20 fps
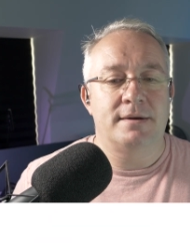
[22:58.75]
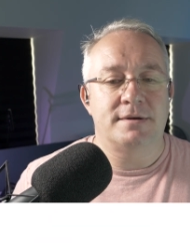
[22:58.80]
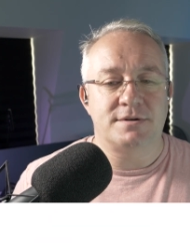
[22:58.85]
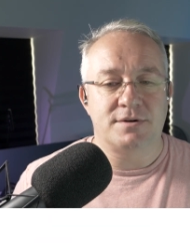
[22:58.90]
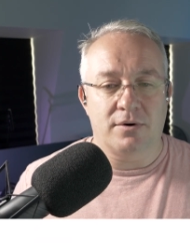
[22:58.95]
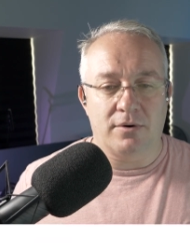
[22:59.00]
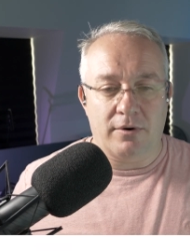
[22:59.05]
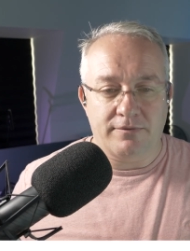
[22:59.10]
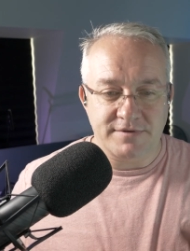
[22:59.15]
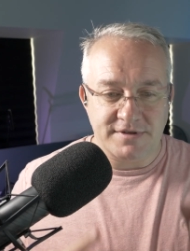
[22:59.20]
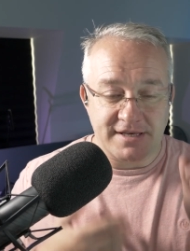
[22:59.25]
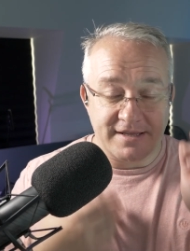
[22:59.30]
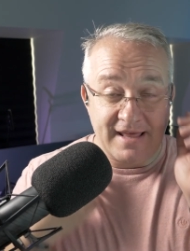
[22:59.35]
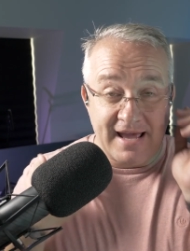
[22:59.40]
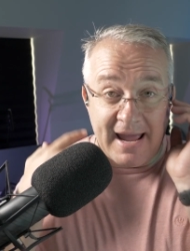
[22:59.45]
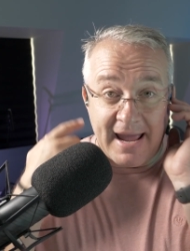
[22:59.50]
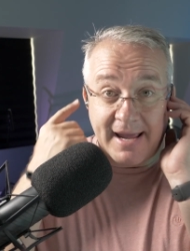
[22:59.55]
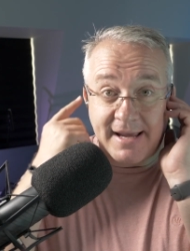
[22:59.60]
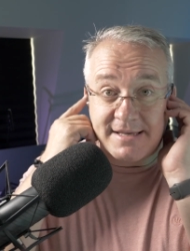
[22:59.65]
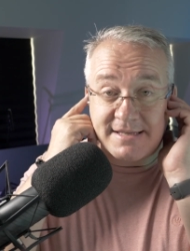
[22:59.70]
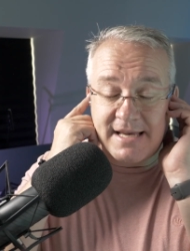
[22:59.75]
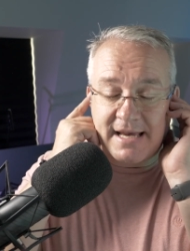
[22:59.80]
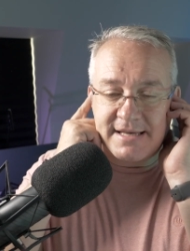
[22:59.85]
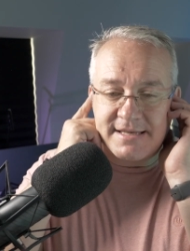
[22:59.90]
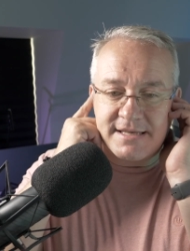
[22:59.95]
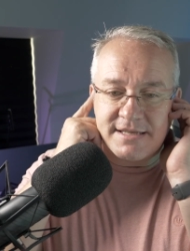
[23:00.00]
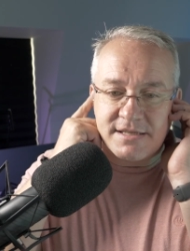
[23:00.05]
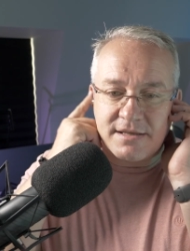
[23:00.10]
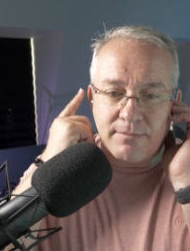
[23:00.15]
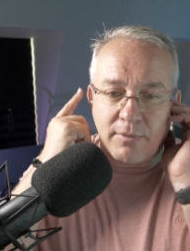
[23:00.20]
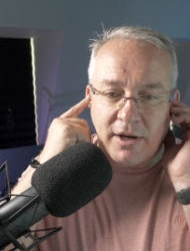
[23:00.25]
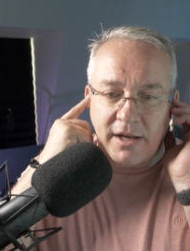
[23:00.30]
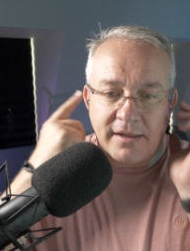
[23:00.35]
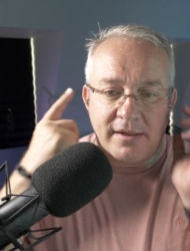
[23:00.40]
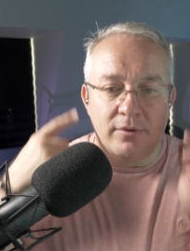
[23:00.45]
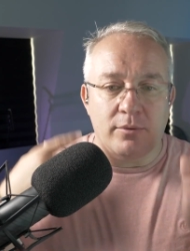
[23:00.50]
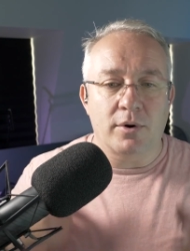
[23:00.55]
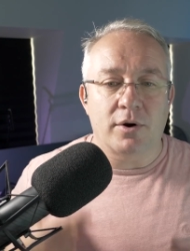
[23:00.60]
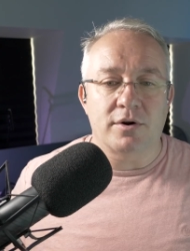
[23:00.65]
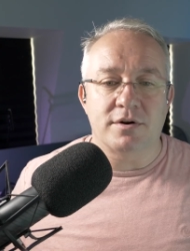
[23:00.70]
So obviously that excess is the money
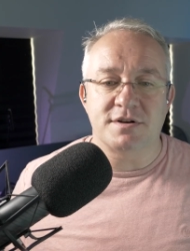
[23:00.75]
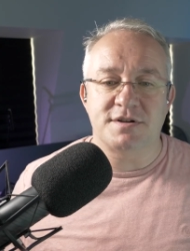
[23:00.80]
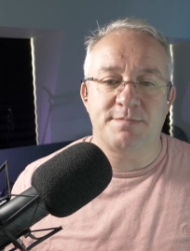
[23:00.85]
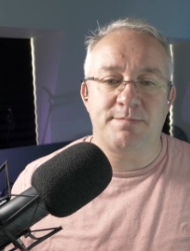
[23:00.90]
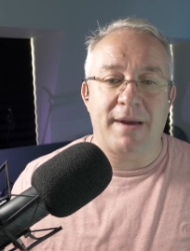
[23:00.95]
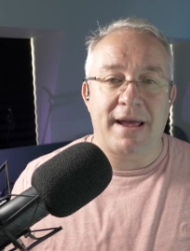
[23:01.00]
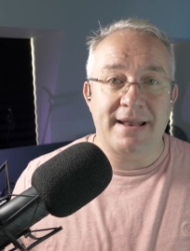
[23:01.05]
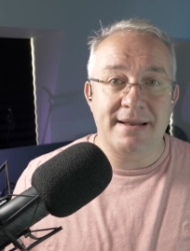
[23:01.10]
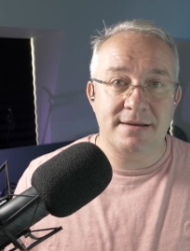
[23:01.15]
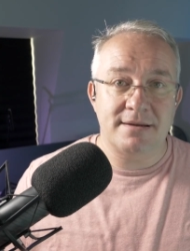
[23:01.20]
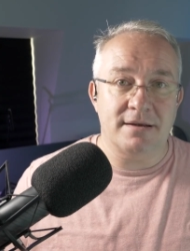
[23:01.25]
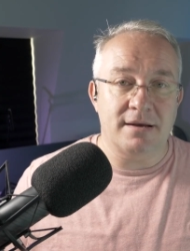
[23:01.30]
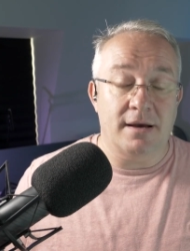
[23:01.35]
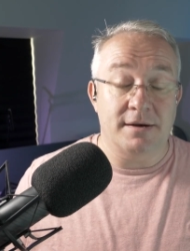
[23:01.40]
that we're going to spend.